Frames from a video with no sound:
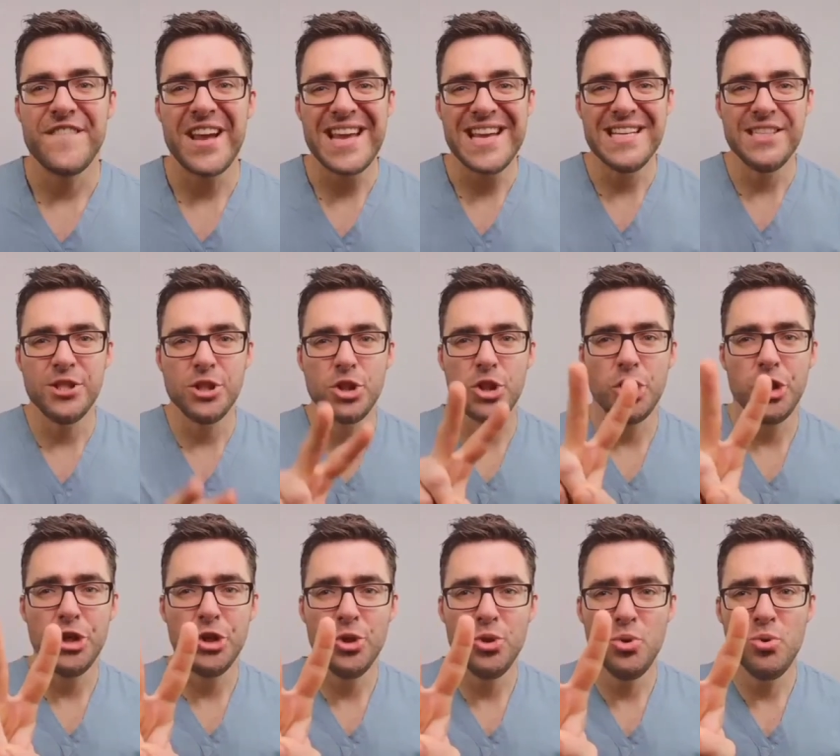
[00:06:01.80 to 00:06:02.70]
Phase
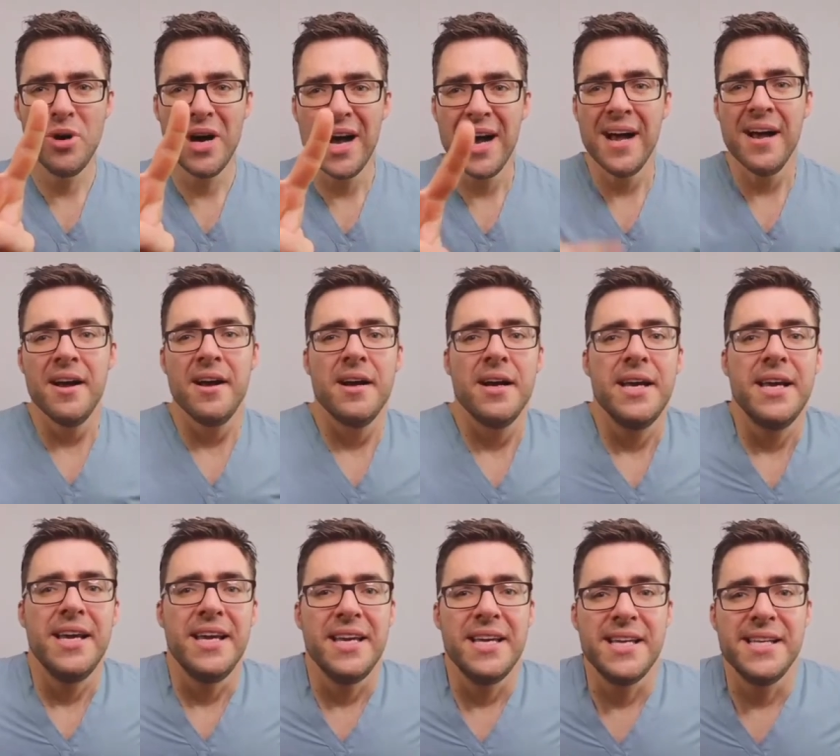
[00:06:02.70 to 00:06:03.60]
2
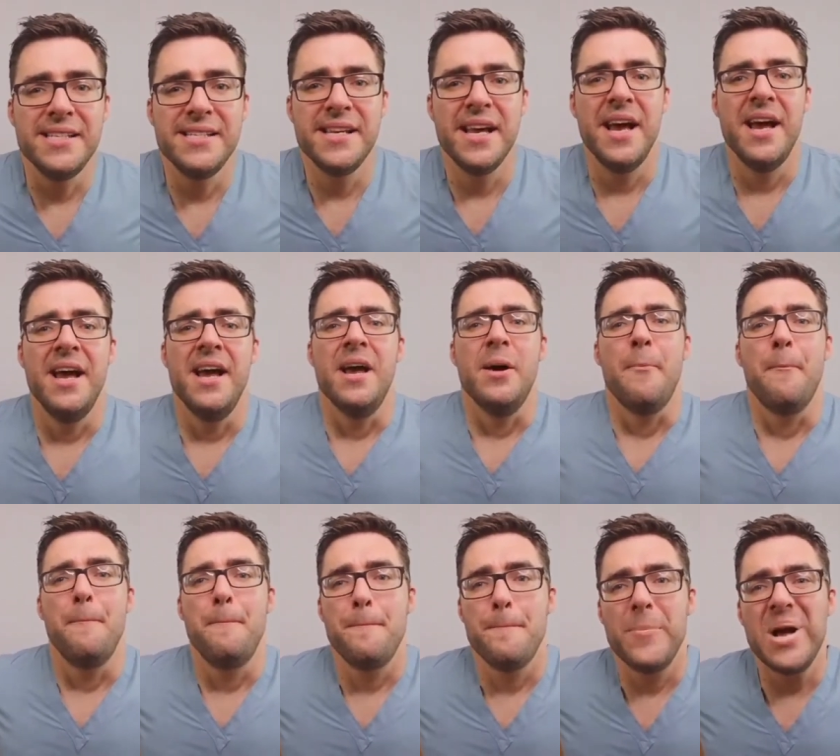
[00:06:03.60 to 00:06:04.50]
is
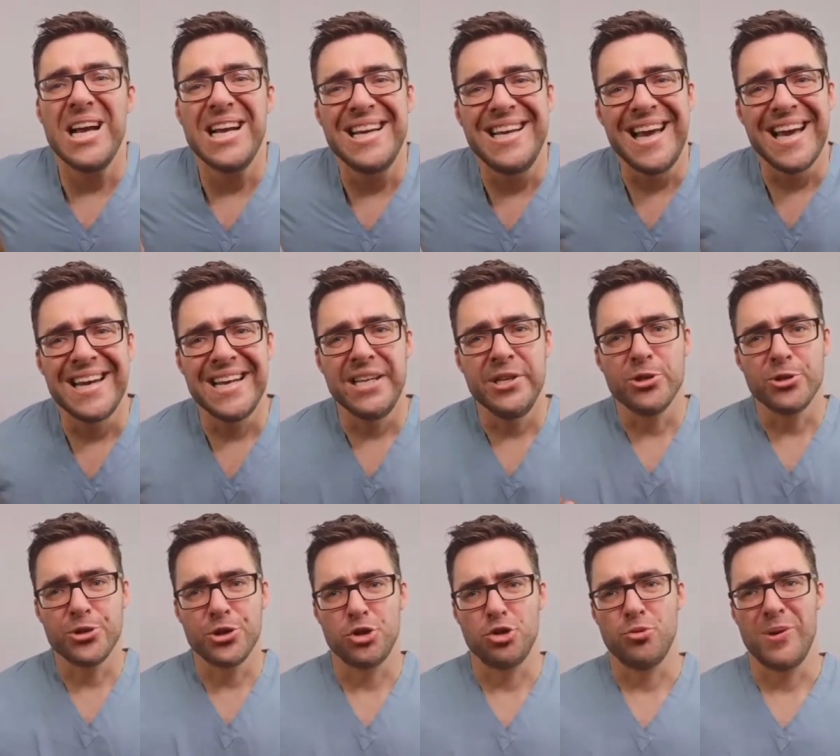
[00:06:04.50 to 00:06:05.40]
getting
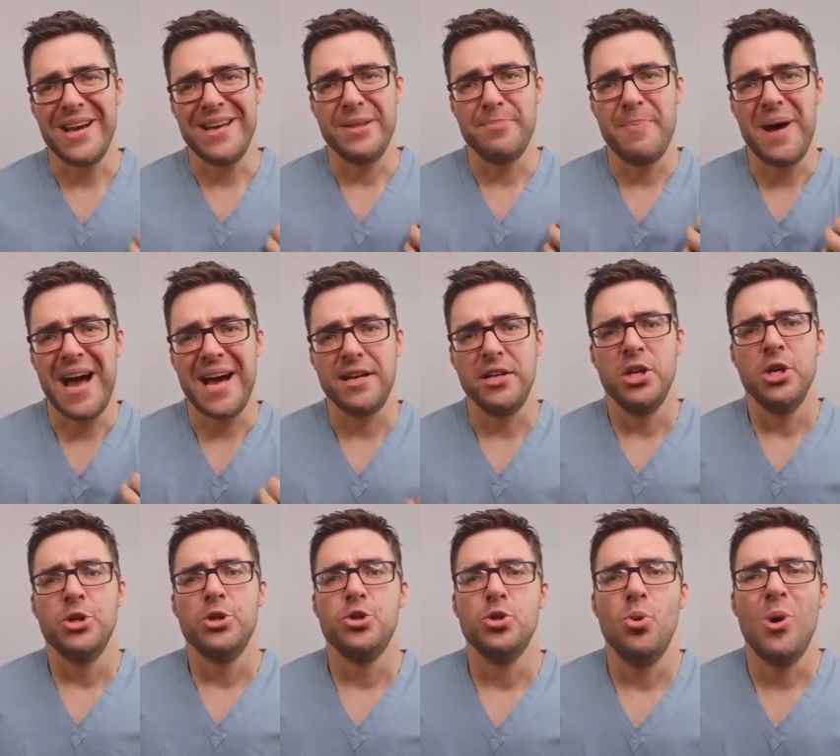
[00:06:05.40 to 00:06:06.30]
your strength back.
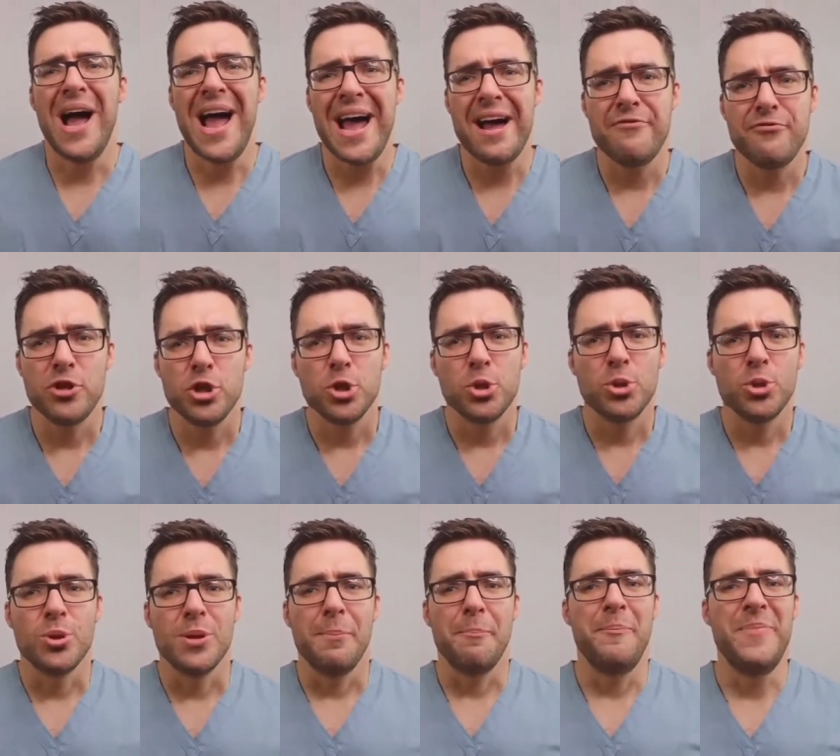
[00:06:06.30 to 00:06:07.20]
So
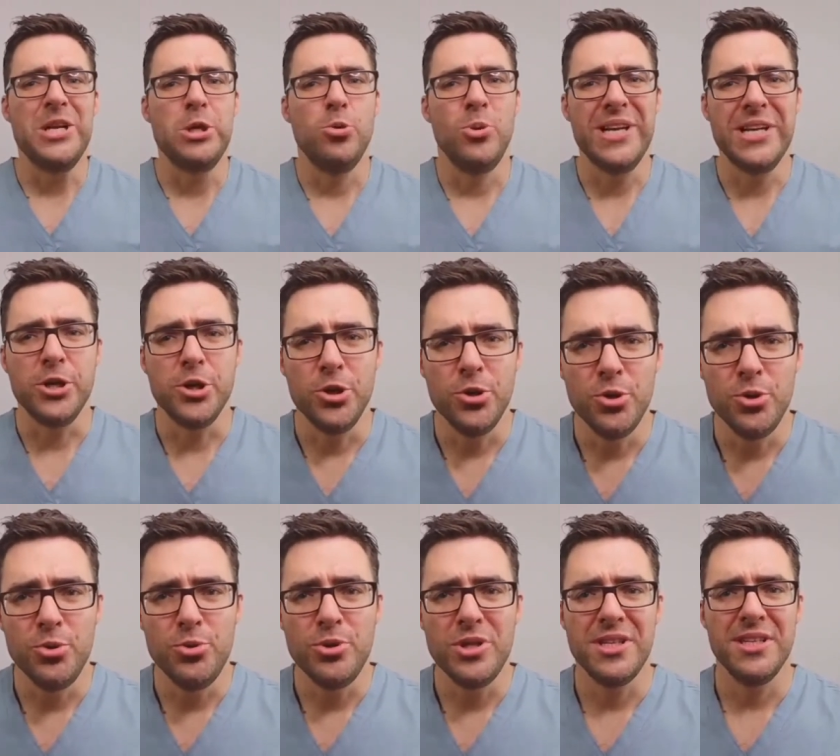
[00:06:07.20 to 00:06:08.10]
after between
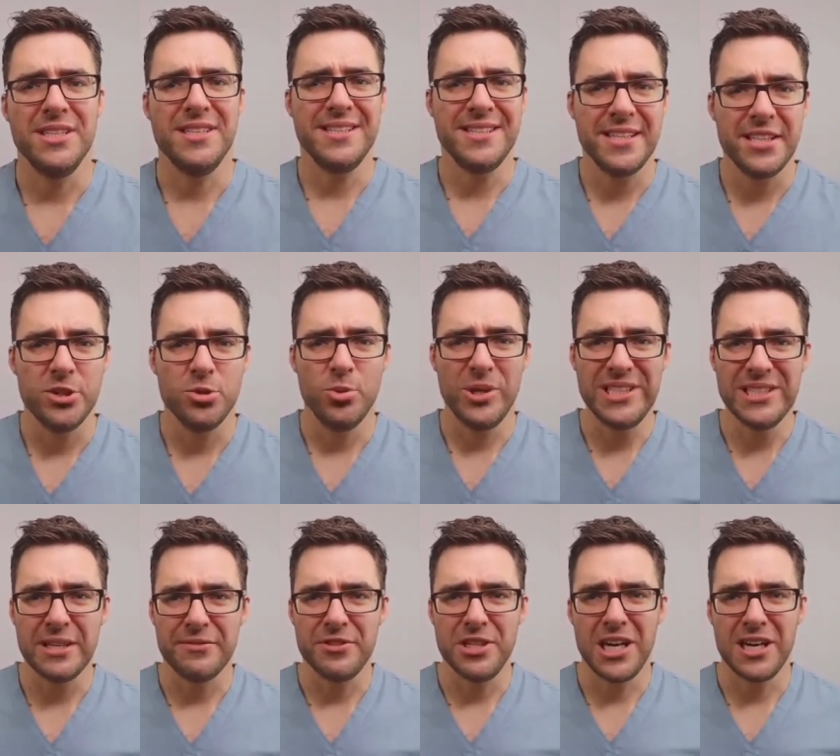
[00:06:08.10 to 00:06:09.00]
2 to 6
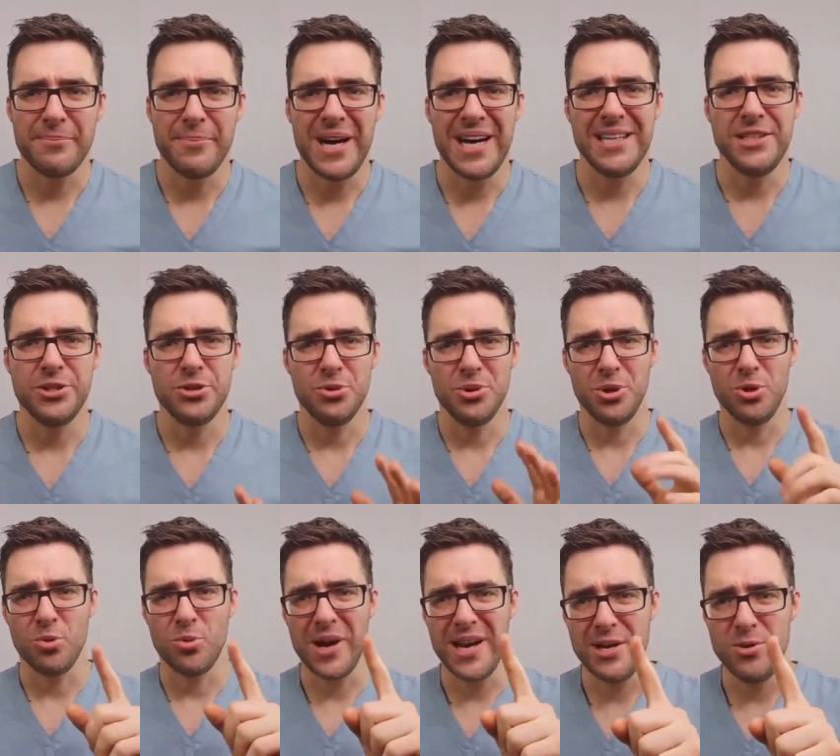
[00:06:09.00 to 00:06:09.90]
weeks have gone by, so
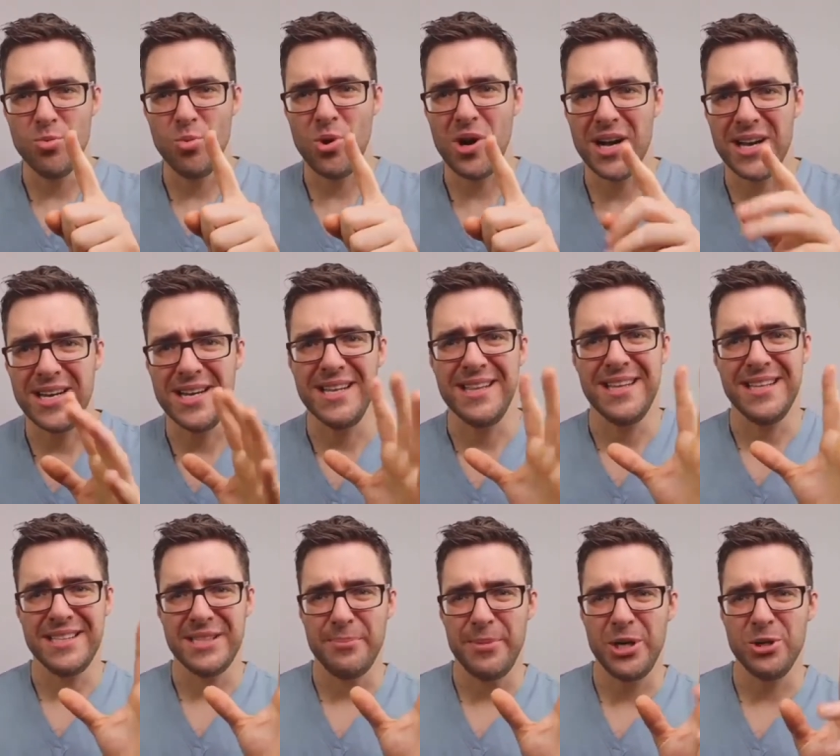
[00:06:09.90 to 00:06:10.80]
grade 1,
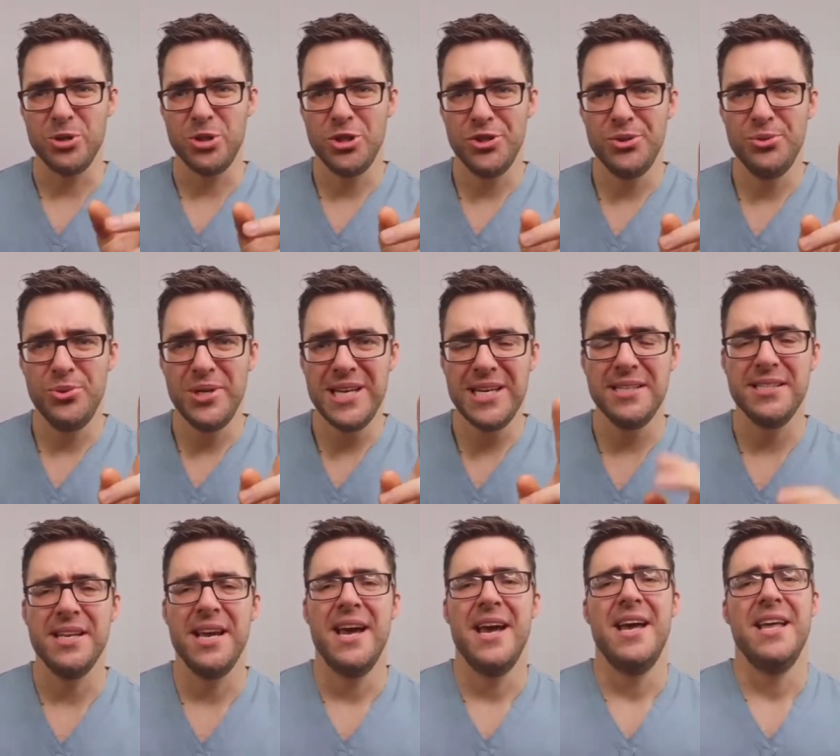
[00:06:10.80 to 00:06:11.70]
that's about 2
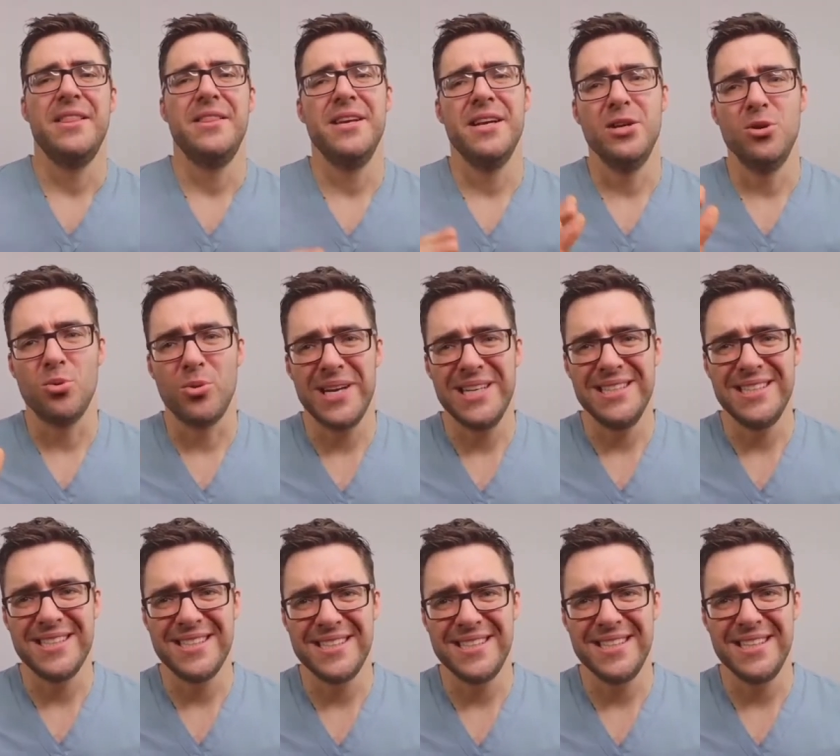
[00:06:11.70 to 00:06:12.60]
weeks, to grade
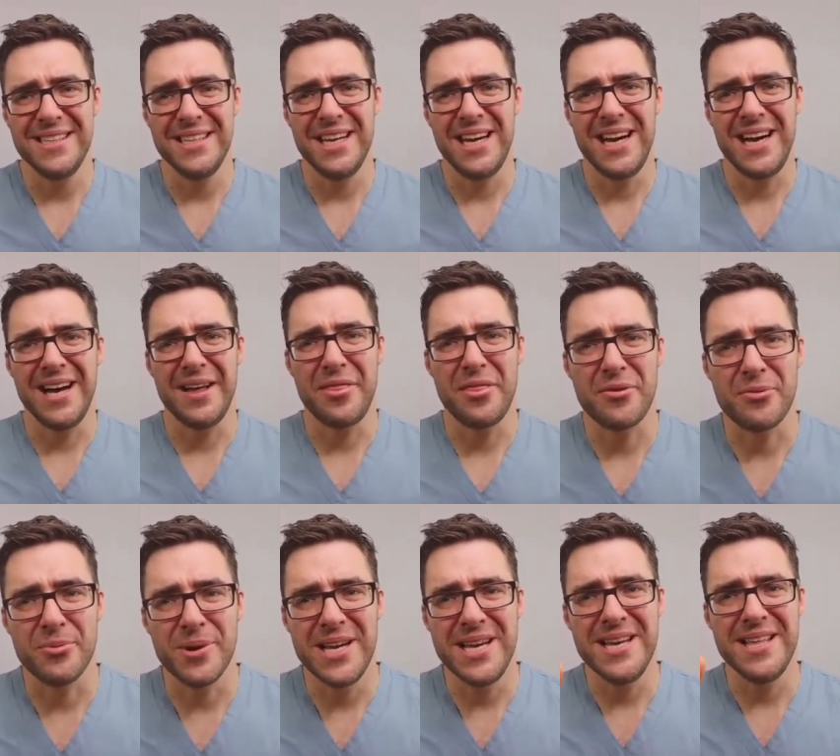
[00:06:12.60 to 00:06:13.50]

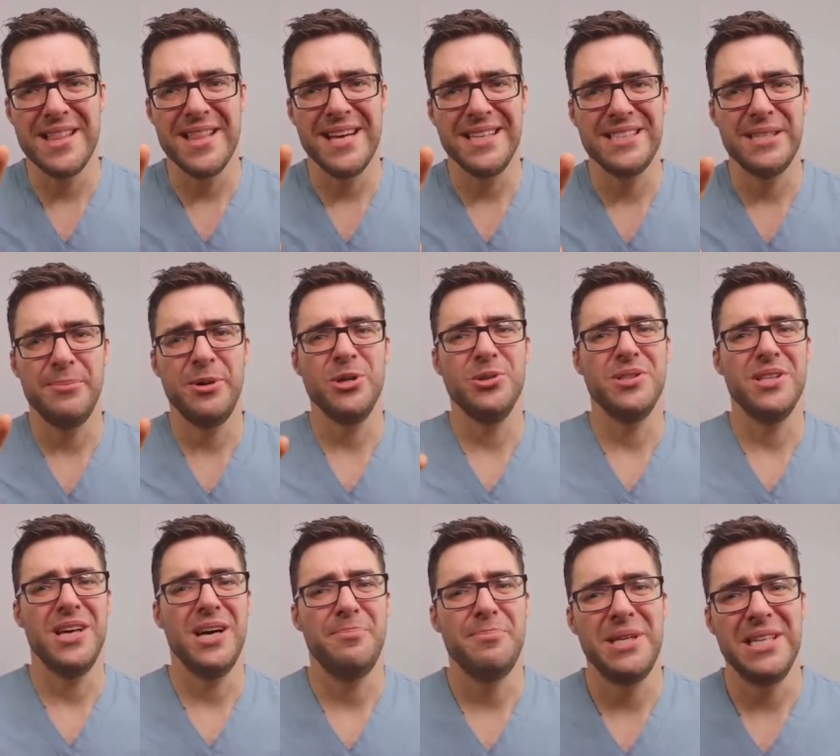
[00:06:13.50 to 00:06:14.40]
3, that's about
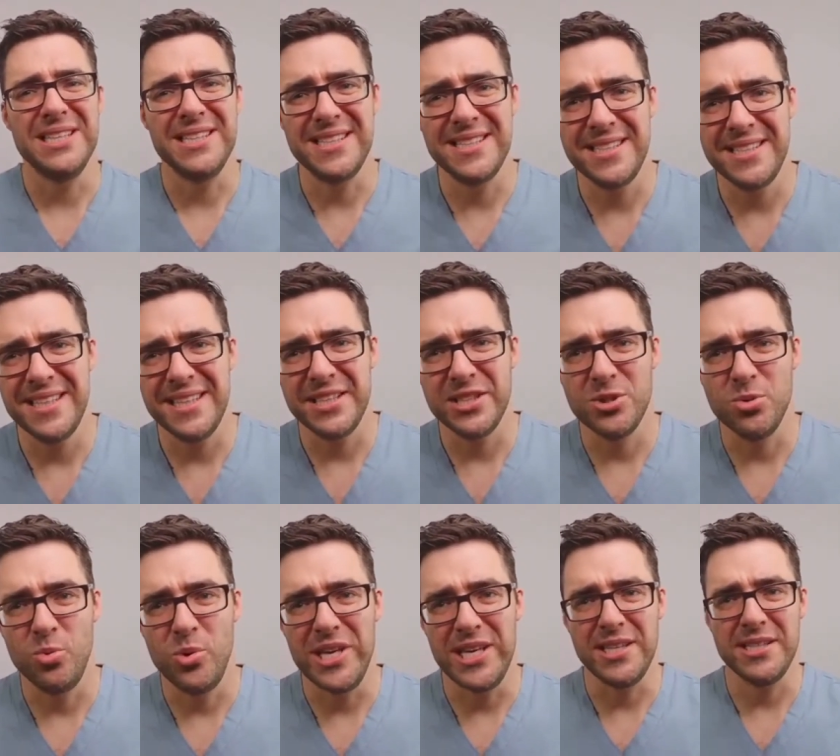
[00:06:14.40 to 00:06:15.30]
up to
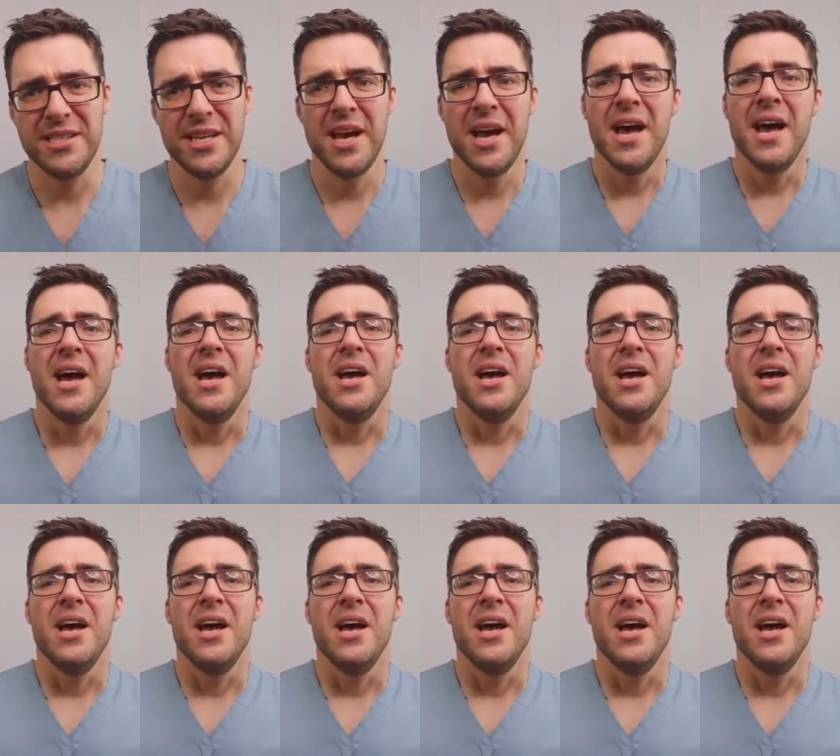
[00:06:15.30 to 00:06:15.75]
6 weeks.